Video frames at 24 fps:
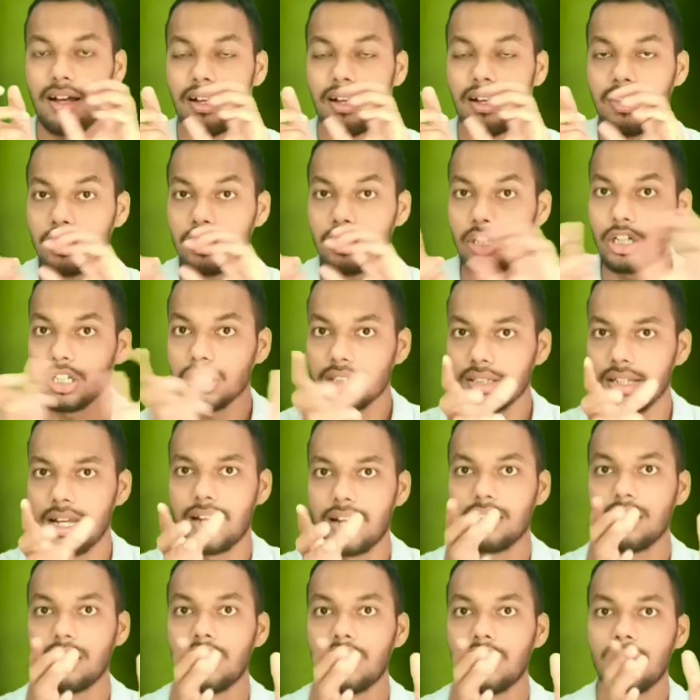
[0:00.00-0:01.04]
In the other
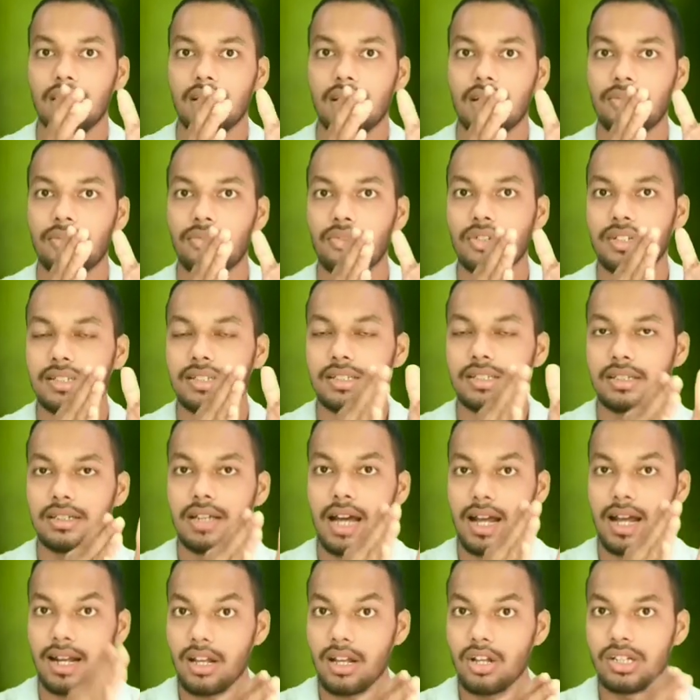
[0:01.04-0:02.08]
hand, if we see
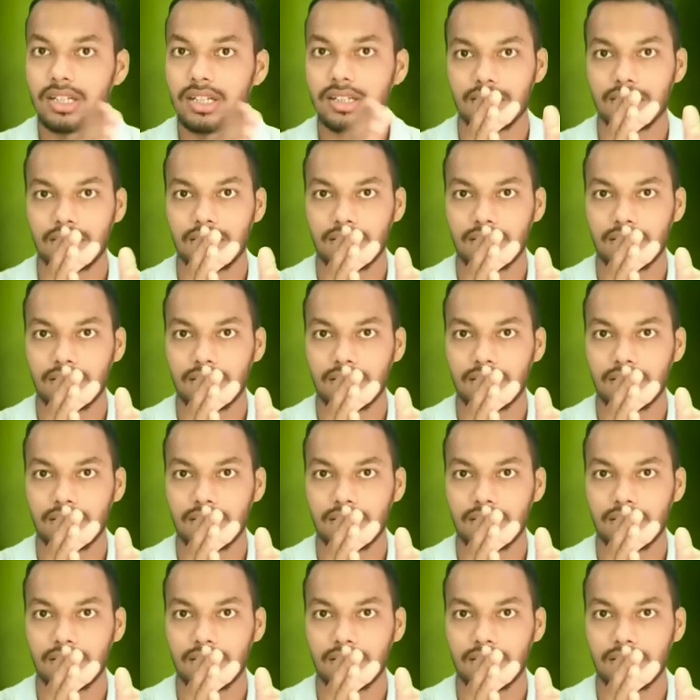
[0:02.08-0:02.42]
anionic